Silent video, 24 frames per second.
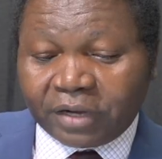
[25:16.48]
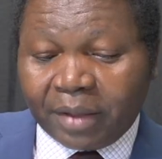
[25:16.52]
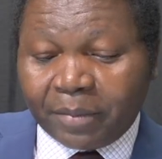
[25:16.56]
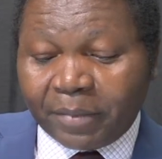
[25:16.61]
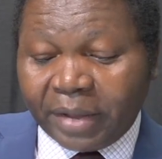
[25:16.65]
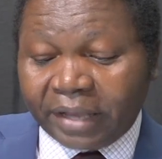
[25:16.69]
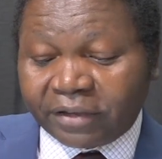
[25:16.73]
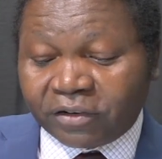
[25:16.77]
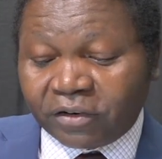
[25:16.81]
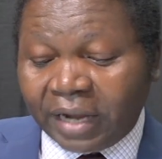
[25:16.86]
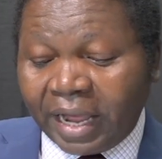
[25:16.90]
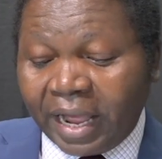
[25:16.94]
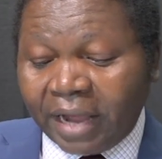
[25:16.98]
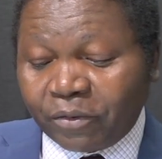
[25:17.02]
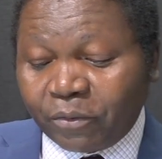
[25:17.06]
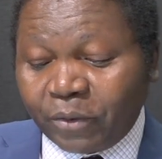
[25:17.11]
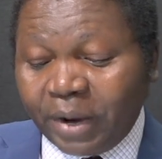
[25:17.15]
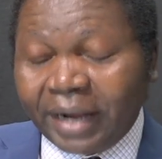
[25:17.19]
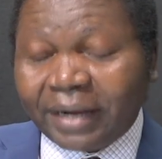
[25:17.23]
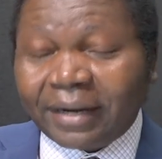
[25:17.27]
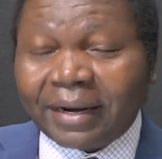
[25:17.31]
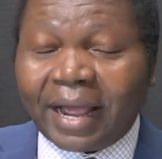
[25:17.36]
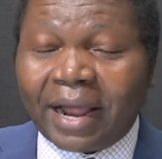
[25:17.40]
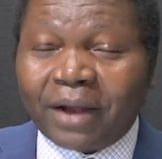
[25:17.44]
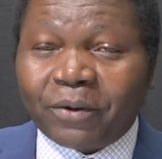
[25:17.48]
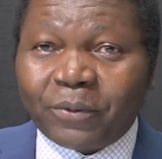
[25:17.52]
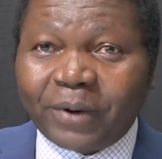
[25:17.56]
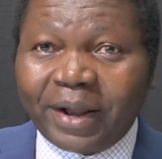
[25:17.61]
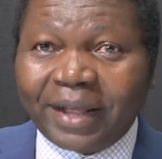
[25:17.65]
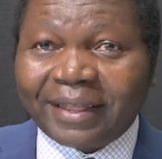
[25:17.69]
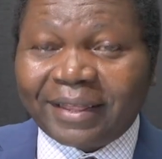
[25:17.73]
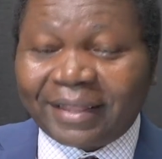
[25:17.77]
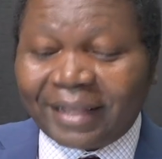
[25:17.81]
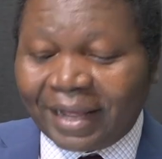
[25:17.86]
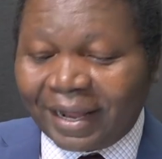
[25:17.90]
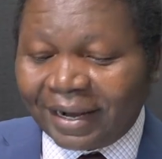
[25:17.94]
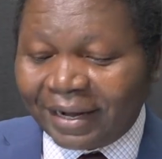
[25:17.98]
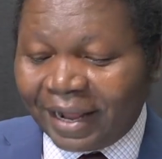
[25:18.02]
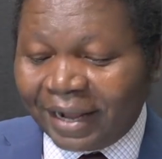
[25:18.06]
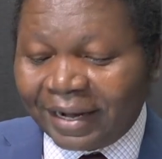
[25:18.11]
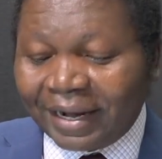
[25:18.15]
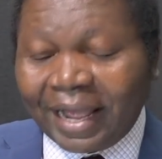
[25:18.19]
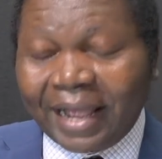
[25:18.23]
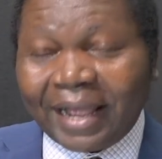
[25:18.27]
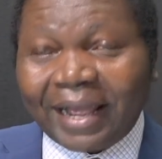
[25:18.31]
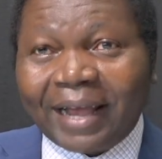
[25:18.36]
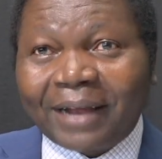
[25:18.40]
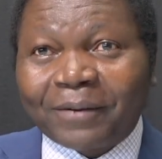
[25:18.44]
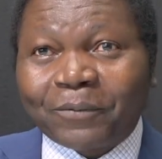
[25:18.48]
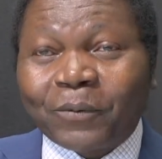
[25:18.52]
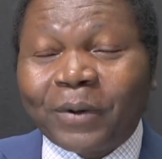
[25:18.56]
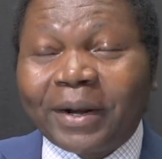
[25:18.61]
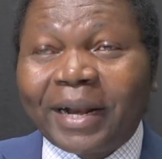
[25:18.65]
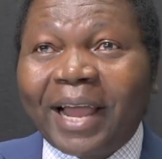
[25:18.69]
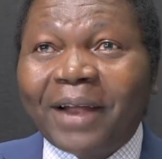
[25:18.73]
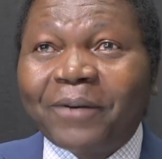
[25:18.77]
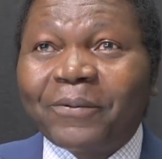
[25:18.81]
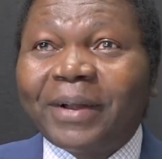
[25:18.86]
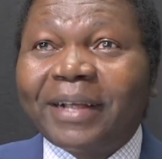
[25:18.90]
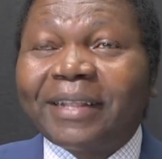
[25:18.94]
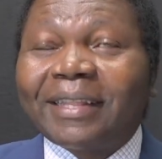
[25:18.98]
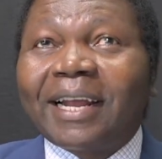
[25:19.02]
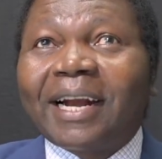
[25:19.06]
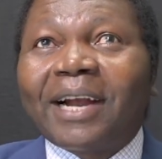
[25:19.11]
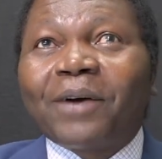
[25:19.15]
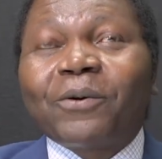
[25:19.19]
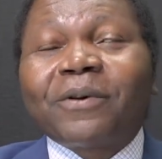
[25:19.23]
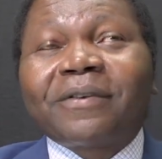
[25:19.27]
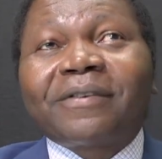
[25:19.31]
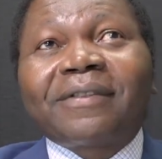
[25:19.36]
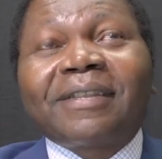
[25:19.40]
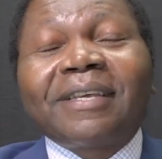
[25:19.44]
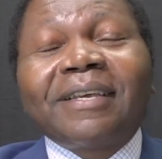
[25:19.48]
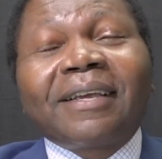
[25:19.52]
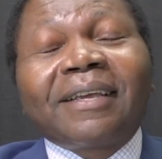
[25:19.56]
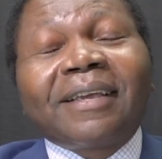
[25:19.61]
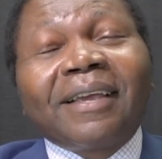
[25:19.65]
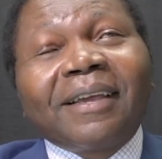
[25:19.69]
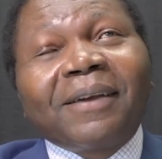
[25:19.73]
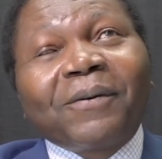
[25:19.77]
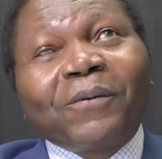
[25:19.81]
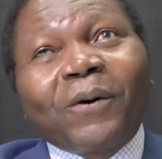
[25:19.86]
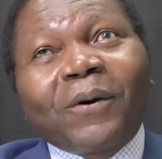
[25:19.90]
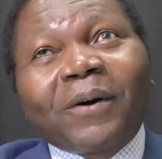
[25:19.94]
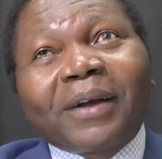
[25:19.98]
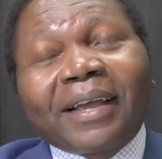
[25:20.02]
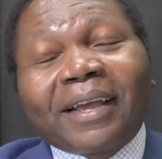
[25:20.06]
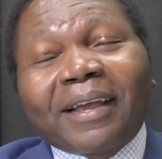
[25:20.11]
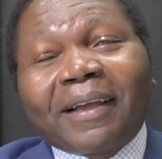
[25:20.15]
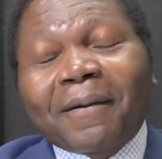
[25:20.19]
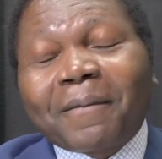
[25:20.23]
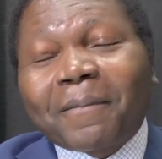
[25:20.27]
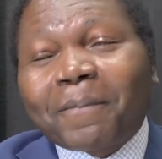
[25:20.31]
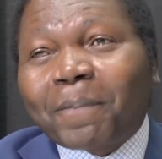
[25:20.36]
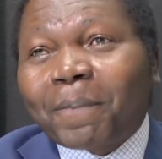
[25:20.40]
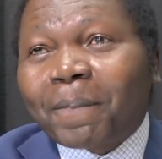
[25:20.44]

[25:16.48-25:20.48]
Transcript: Ambassador, I read that, and when I read that, I was thinking, okay,